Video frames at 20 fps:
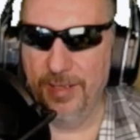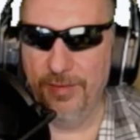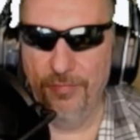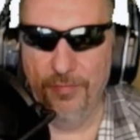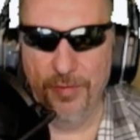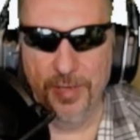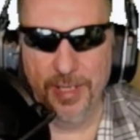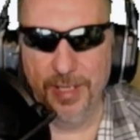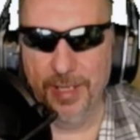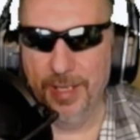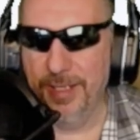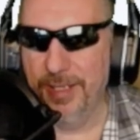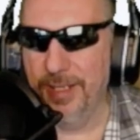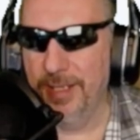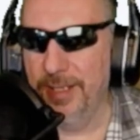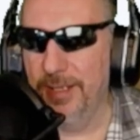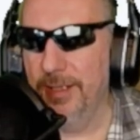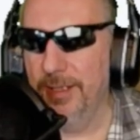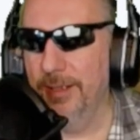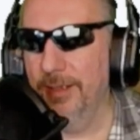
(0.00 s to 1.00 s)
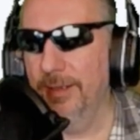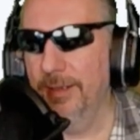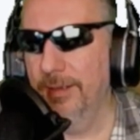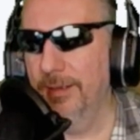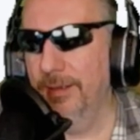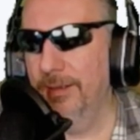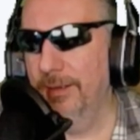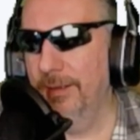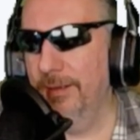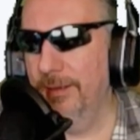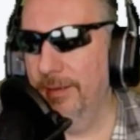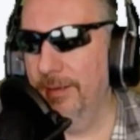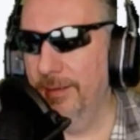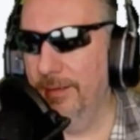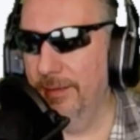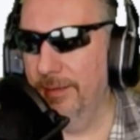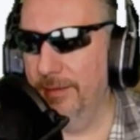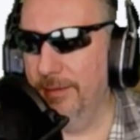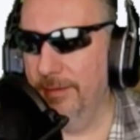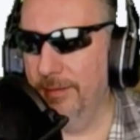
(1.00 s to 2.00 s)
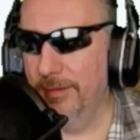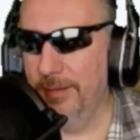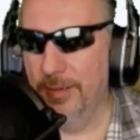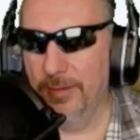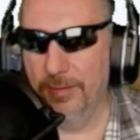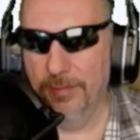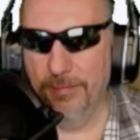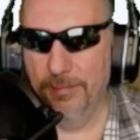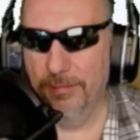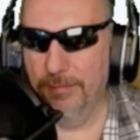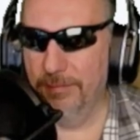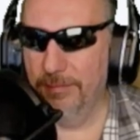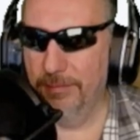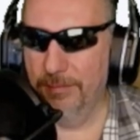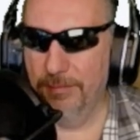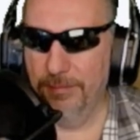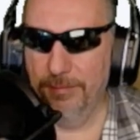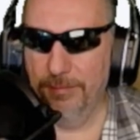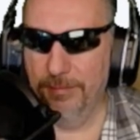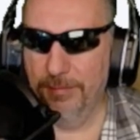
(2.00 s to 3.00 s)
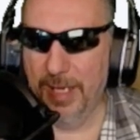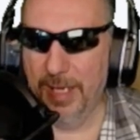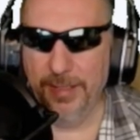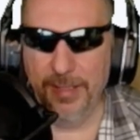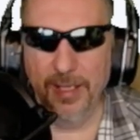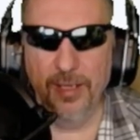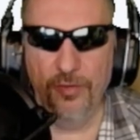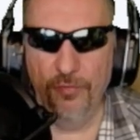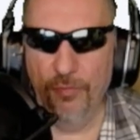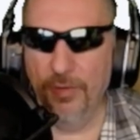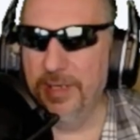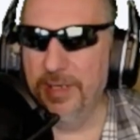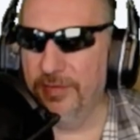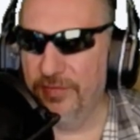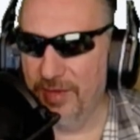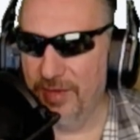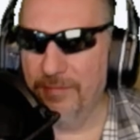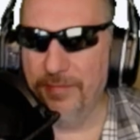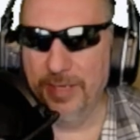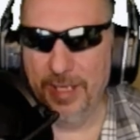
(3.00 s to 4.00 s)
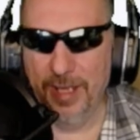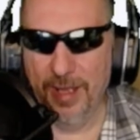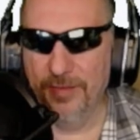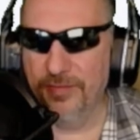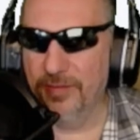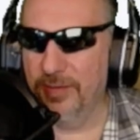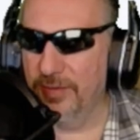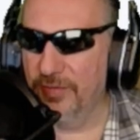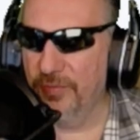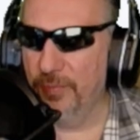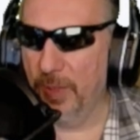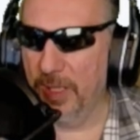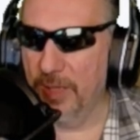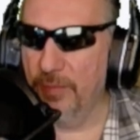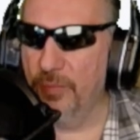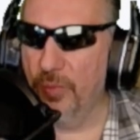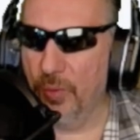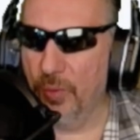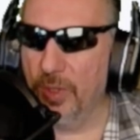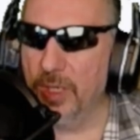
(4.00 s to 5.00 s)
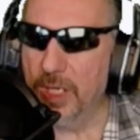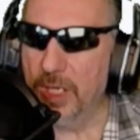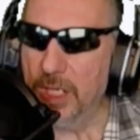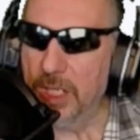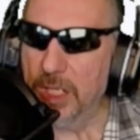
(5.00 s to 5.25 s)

2080, you know, I think 2070 has a display port,